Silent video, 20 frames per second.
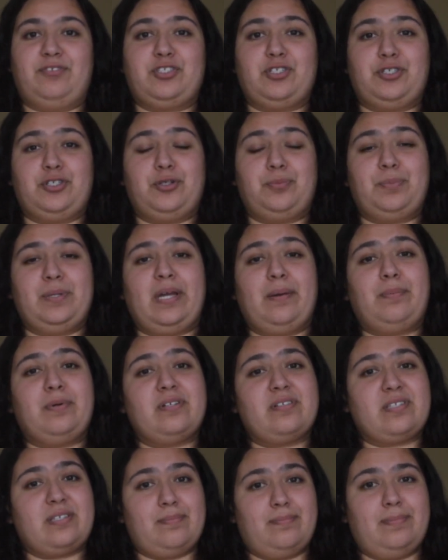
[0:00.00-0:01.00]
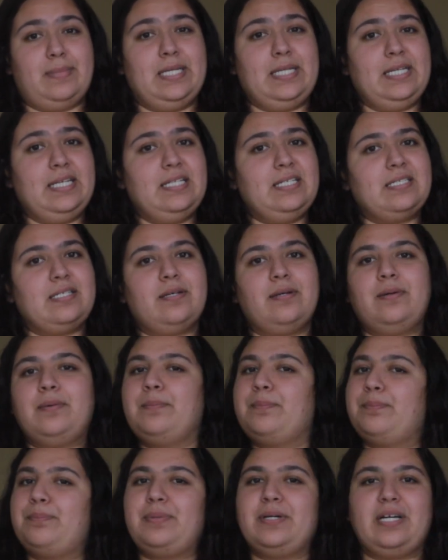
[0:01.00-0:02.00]
So you'll be able to submit it,
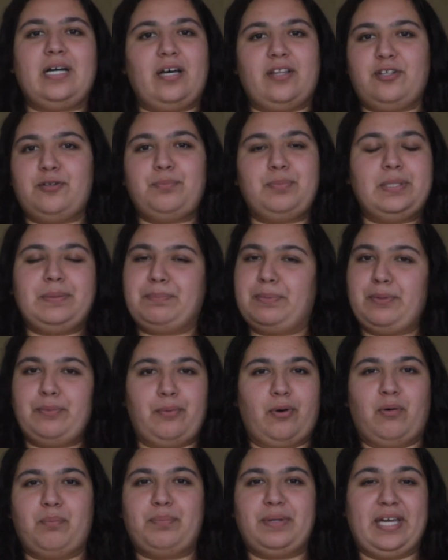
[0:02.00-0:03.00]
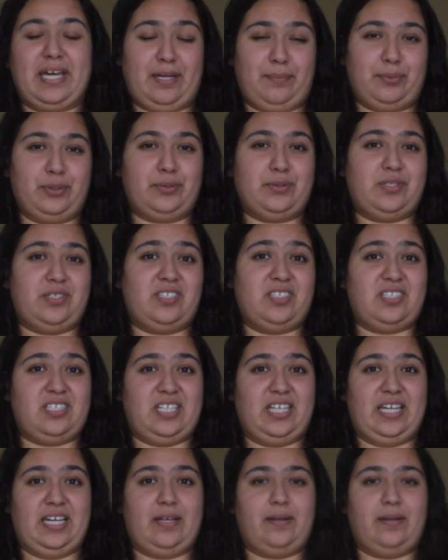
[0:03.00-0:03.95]
but other people won't be able to see